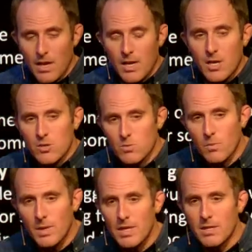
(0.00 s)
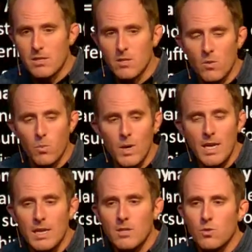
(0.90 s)
here's what we need to do. We
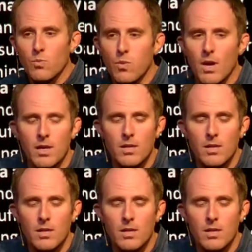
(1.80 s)
need to run